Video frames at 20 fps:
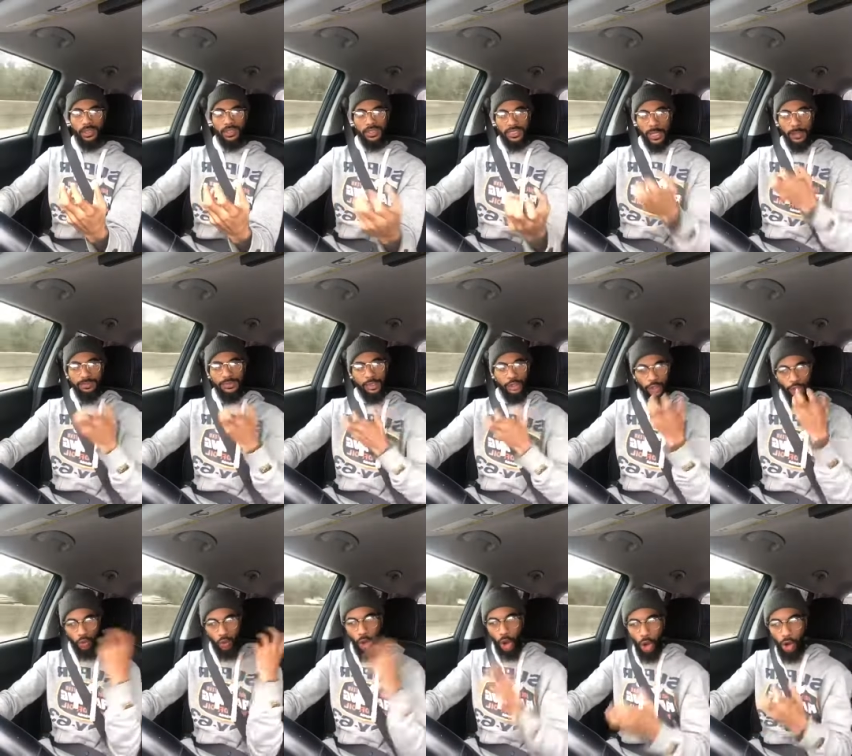something
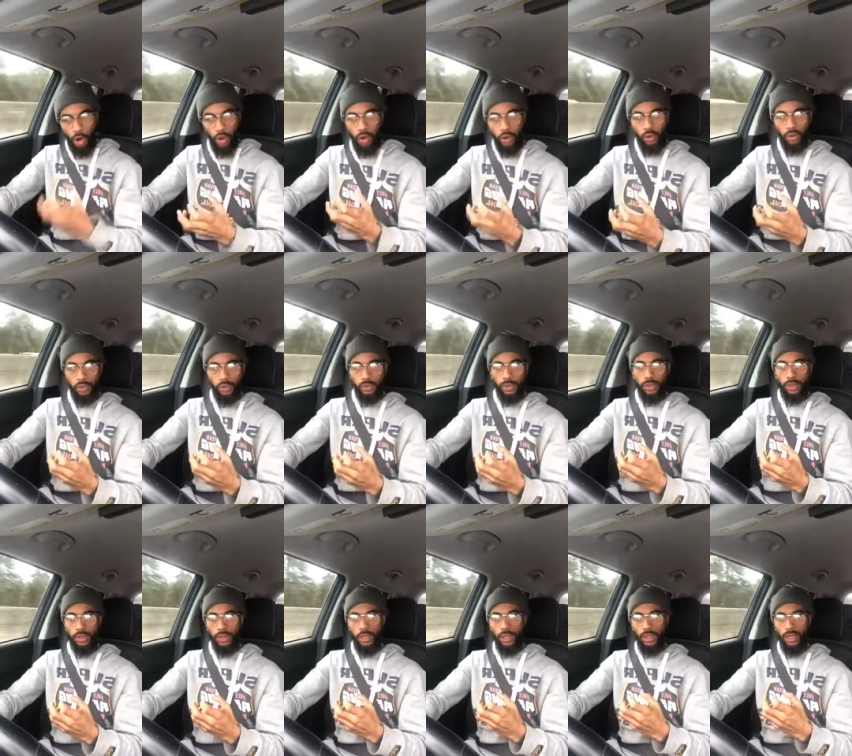you
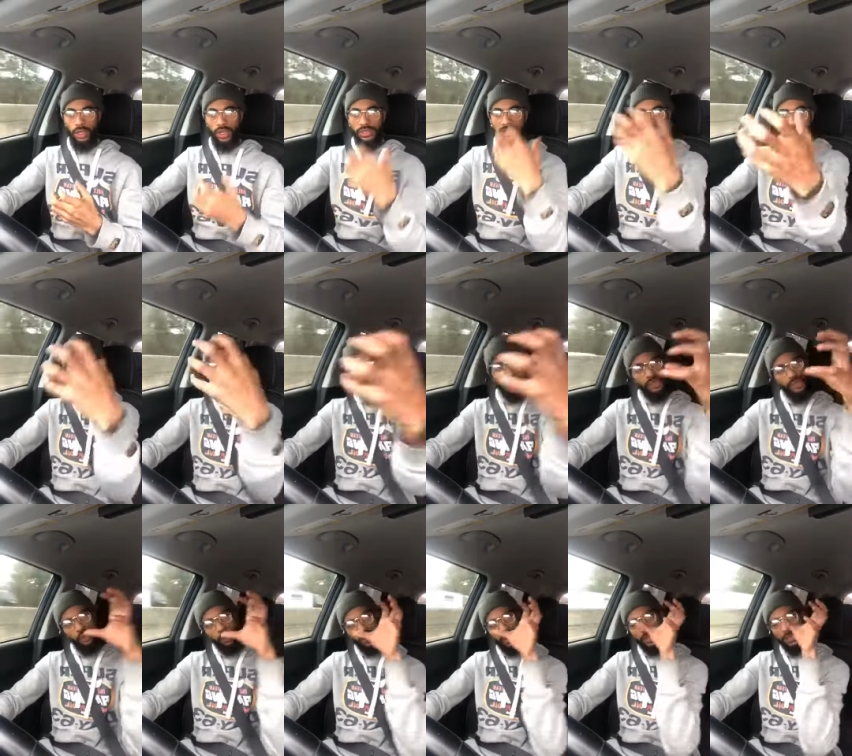hold, something
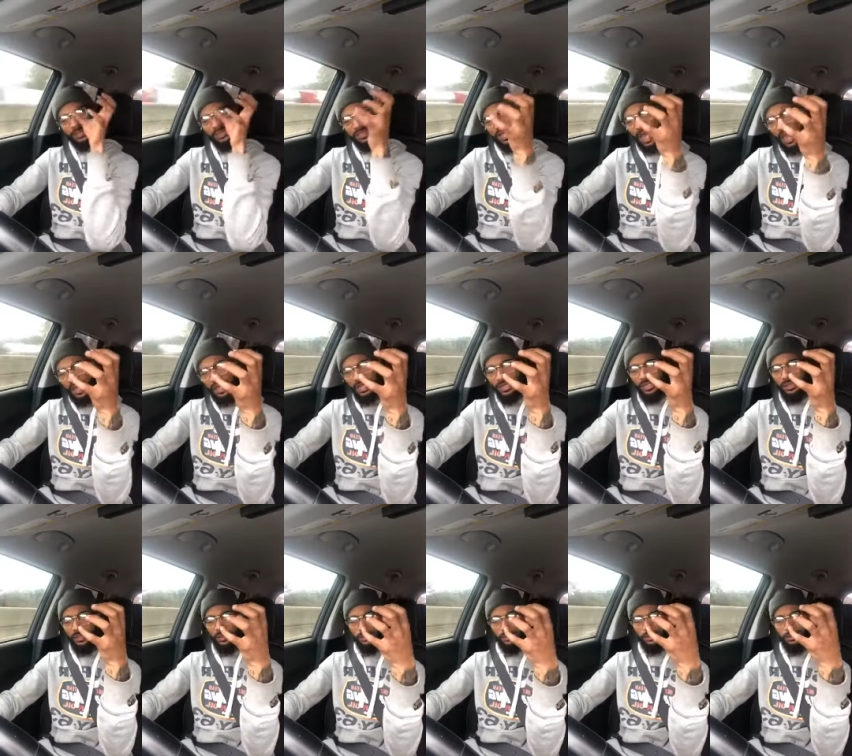you
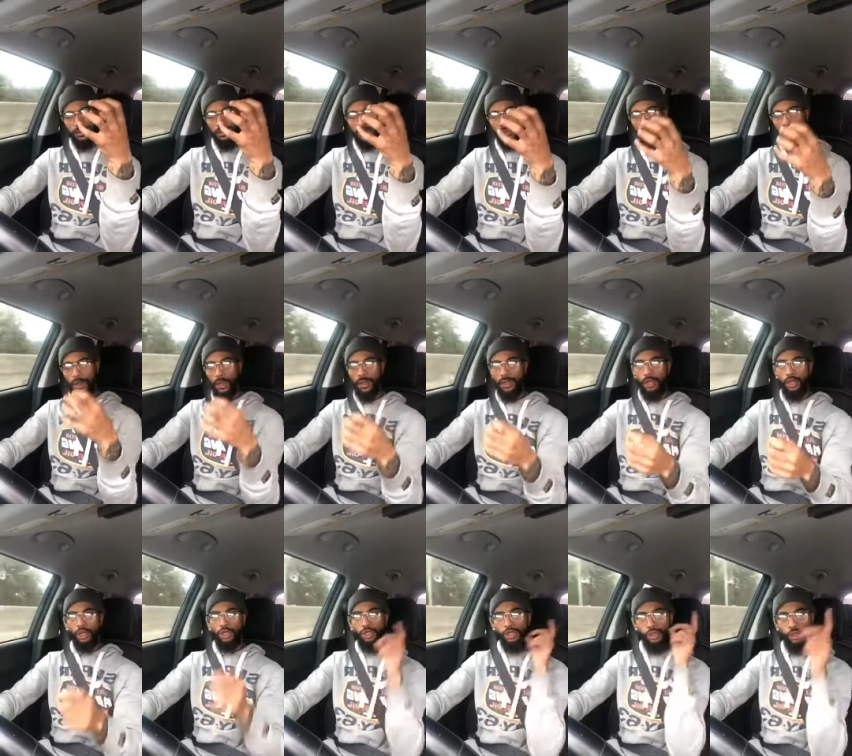
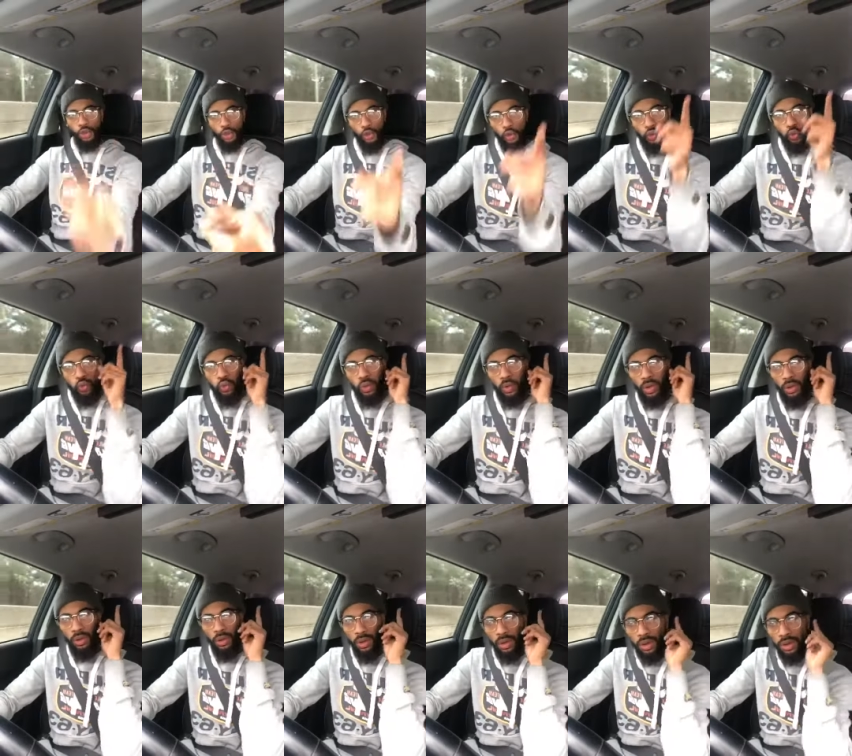contain. You
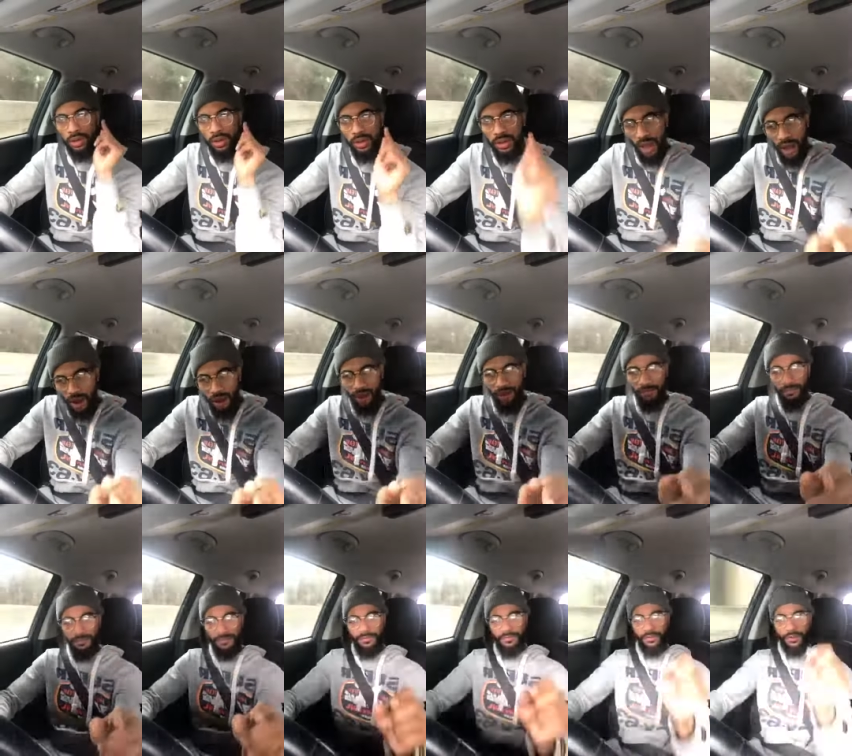
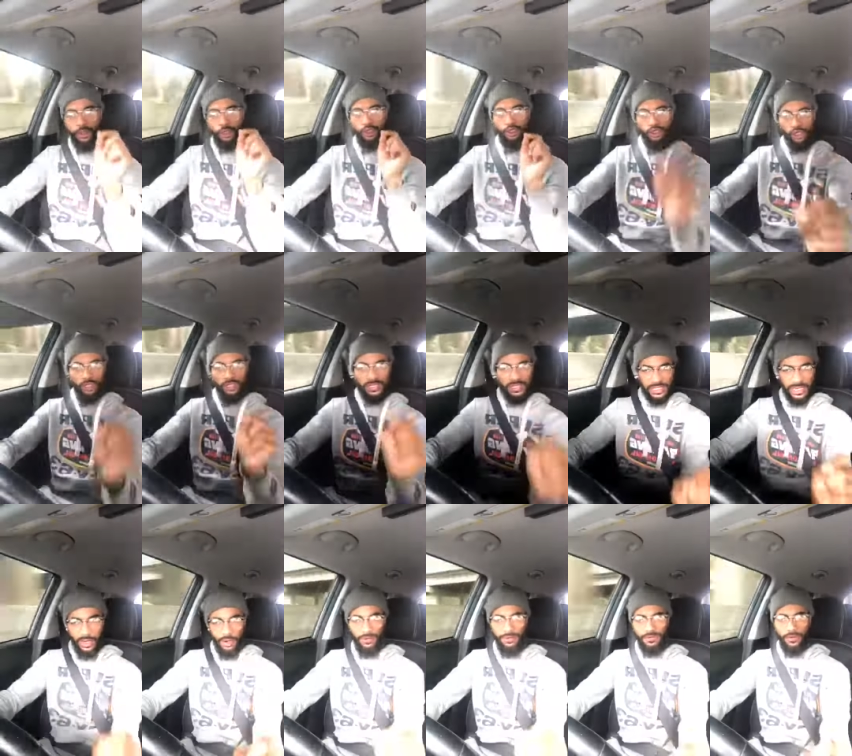love your
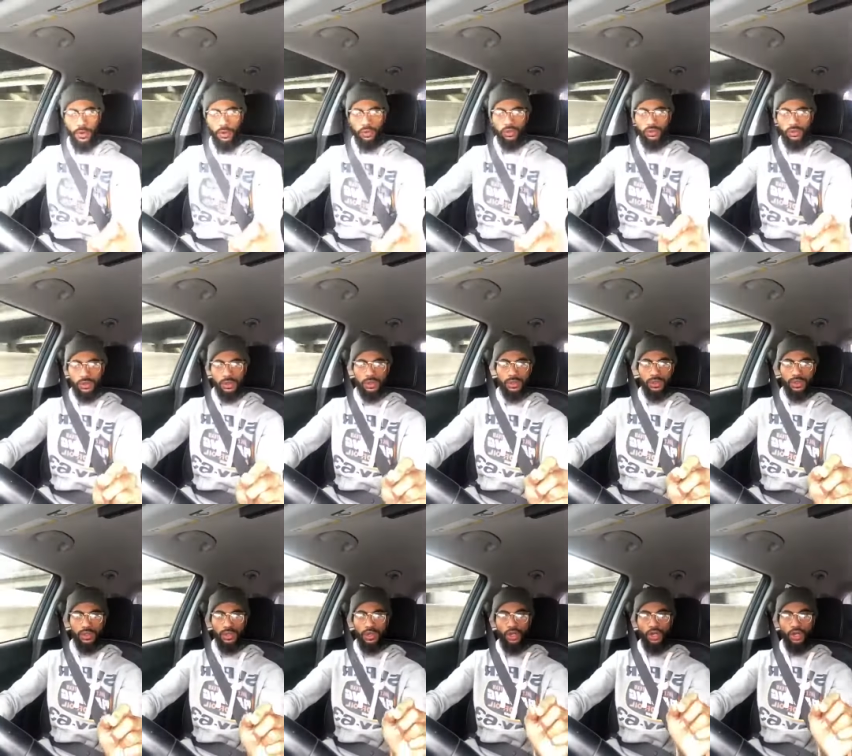cell phones